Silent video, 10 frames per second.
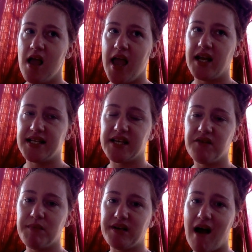and it's
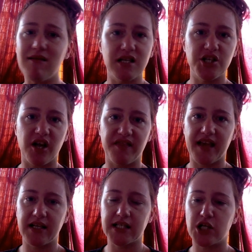giving me knowledge on
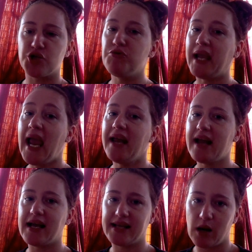things that you
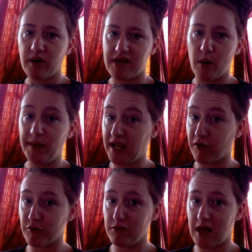cannot get without being
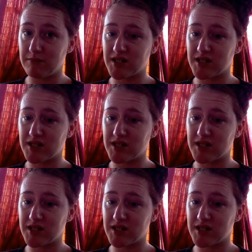through them.